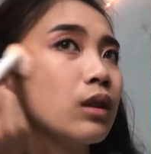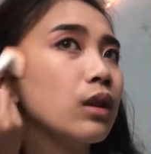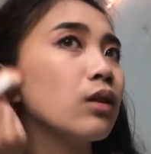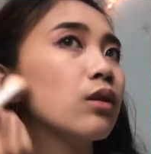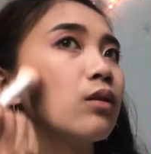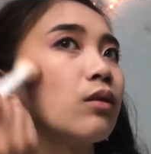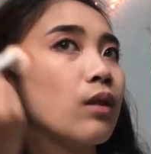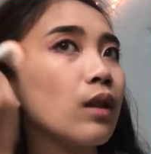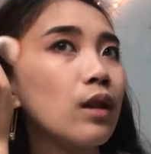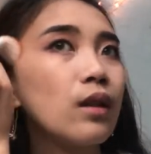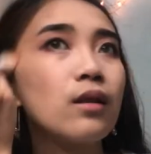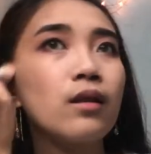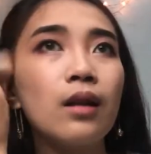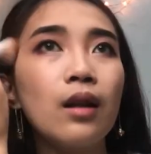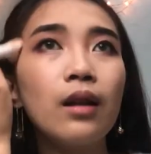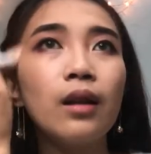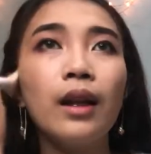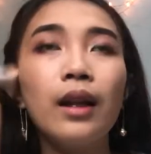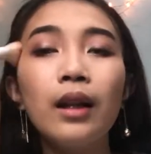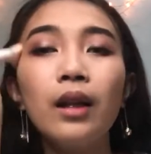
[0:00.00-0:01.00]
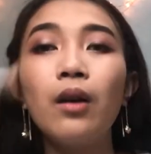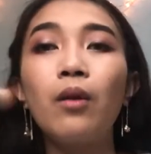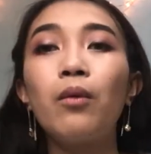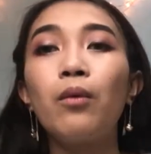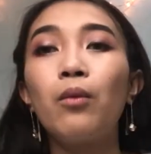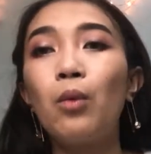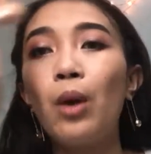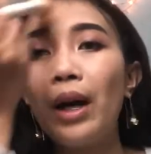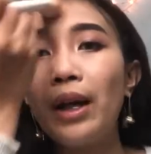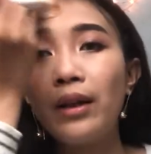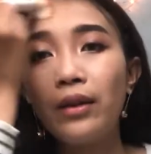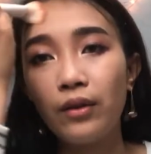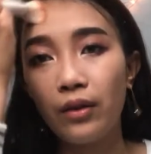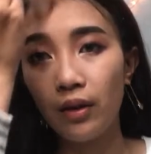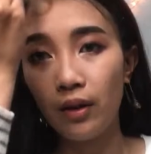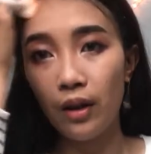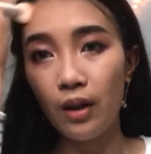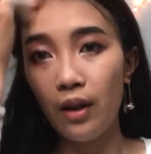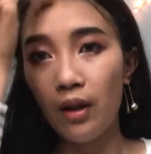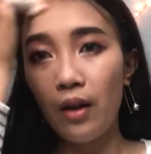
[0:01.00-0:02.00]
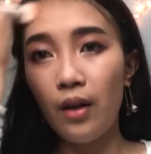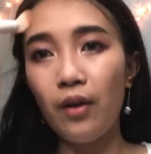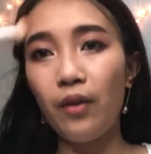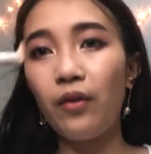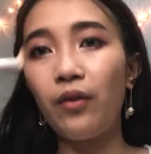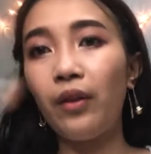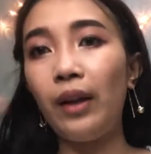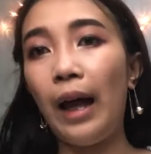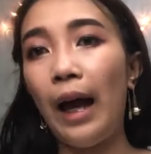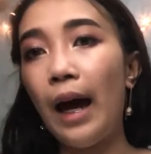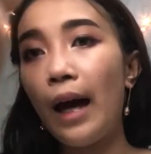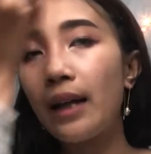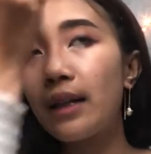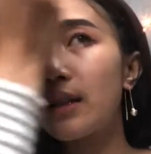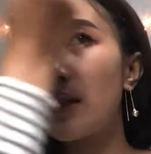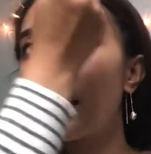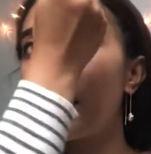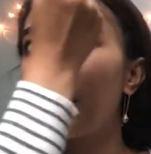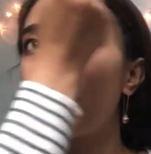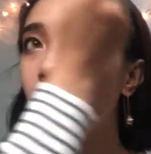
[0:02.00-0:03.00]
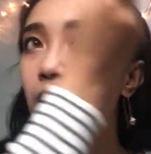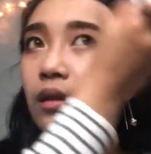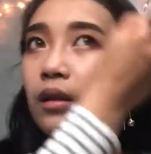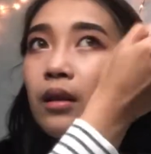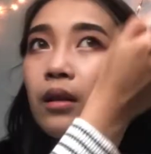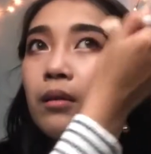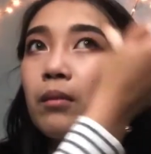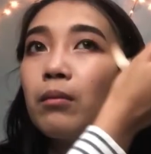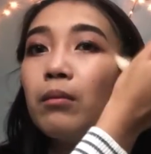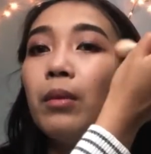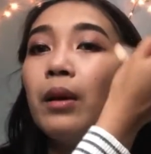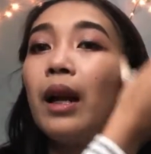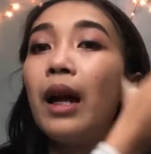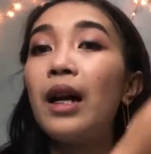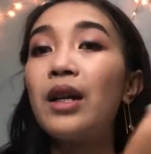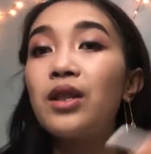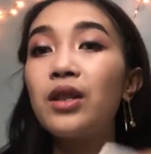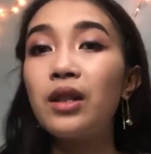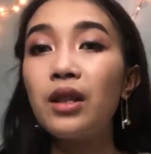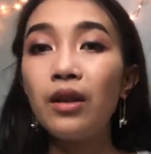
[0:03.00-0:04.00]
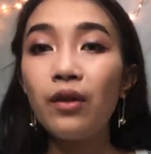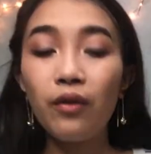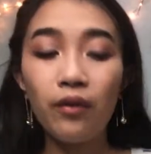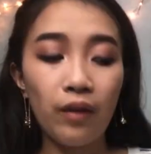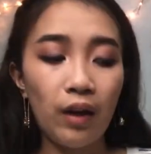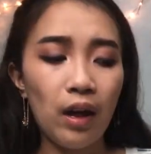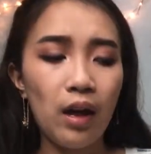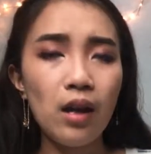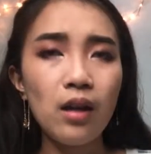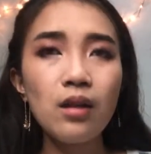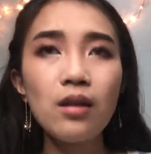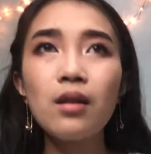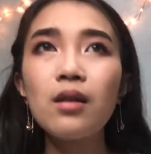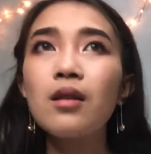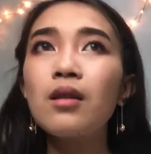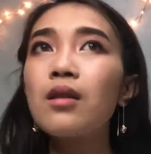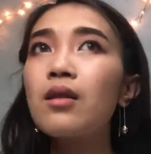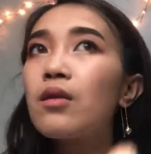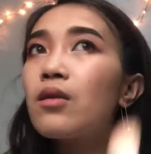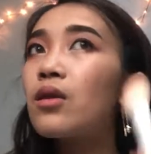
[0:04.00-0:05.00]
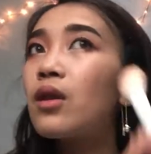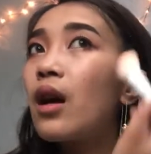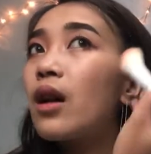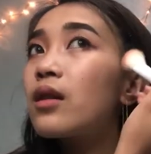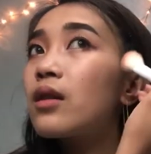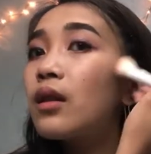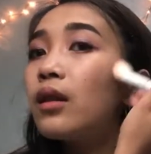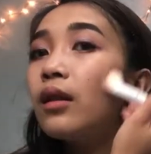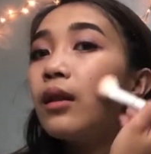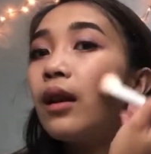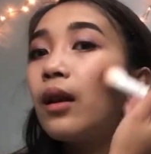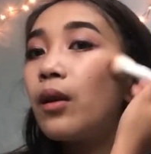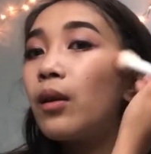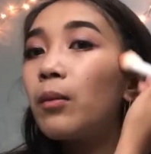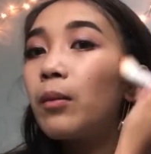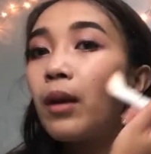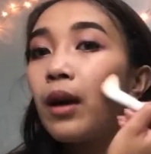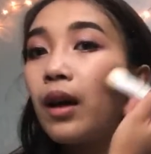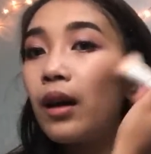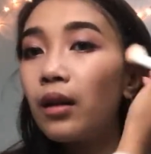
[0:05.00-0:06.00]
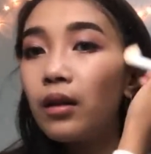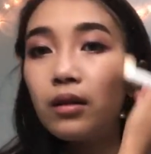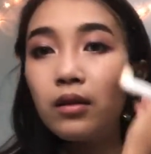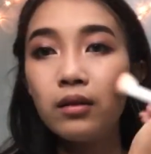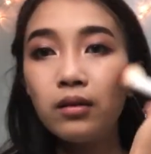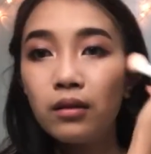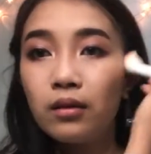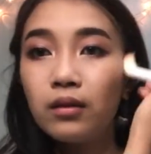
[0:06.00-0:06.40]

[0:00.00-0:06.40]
do this. They like a white, flat, blushy face. So just a little bit.